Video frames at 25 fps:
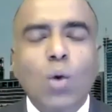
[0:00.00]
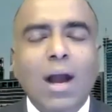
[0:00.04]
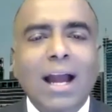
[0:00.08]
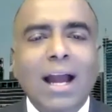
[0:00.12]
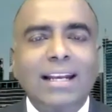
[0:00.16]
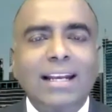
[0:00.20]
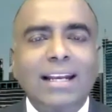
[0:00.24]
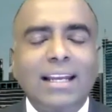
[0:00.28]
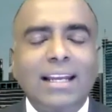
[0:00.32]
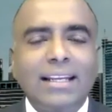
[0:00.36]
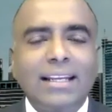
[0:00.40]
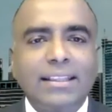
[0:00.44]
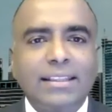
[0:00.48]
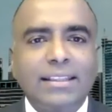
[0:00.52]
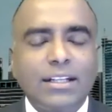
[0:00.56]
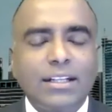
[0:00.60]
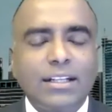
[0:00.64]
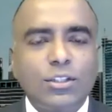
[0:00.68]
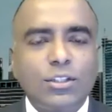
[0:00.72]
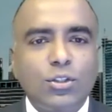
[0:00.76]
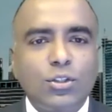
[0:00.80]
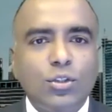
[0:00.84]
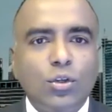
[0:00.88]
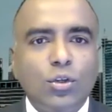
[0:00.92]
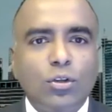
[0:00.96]
highlight
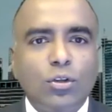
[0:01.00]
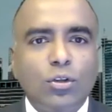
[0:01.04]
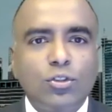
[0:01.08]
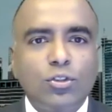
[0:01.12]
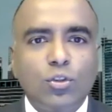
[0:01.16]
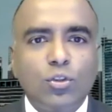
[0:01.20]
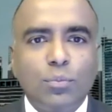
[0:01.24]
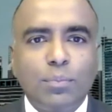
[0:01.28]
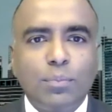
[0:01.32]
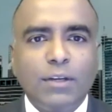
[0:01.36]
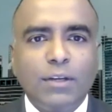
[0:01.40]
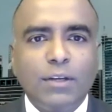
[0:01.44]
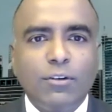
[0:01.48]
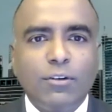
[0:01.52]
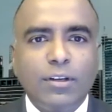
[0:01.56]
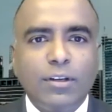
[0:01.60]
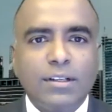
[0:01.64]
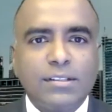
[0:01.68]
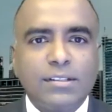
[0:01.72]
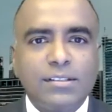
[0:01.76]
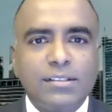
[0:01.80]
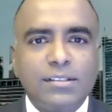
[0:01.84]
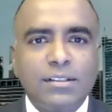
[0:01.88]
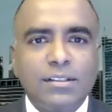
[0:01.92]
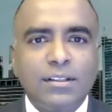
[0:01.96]
that to your
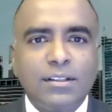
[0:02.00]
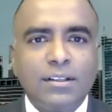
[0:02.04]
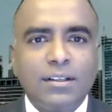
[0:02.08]
superiors?